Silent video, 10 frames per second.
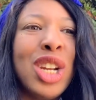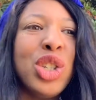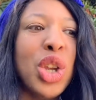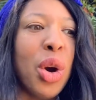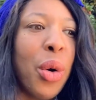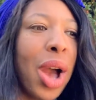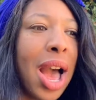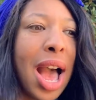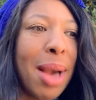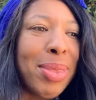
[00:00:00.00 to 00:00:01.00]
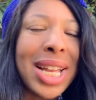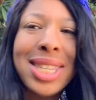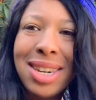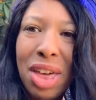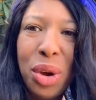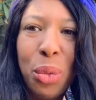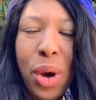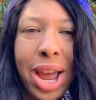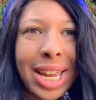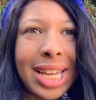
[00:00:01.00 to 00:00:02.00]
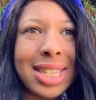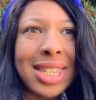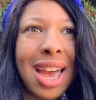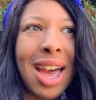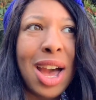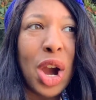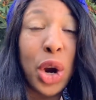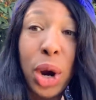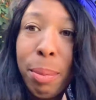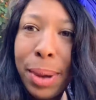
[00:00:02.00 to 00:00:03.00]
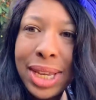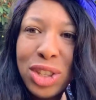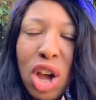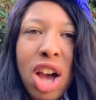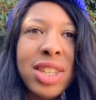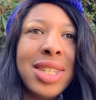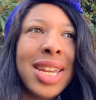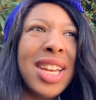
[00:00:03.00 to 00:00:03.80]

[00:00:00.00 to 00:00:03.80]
So that's another one. It's herb-based sauce.